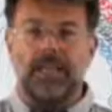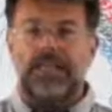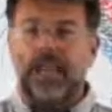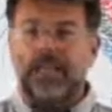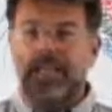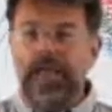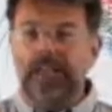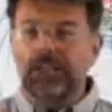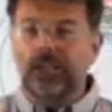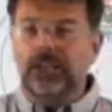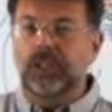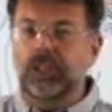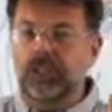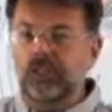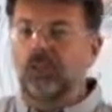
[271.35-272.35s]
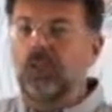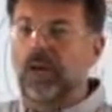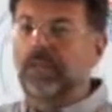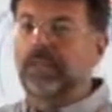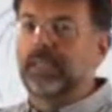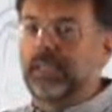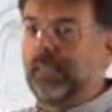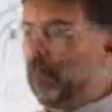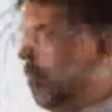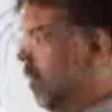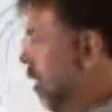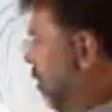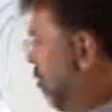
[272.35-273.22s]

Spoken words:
Now that's just one simple